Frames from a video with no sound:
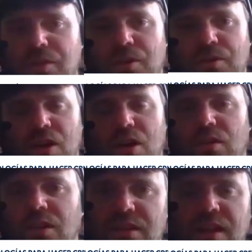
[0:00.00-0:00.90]
of those
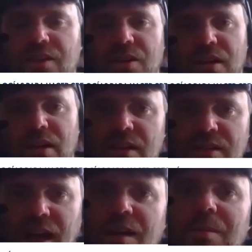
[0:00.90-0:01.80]
all in together
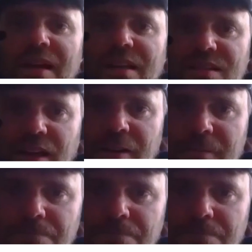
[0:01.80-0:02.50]
to how to make it stick.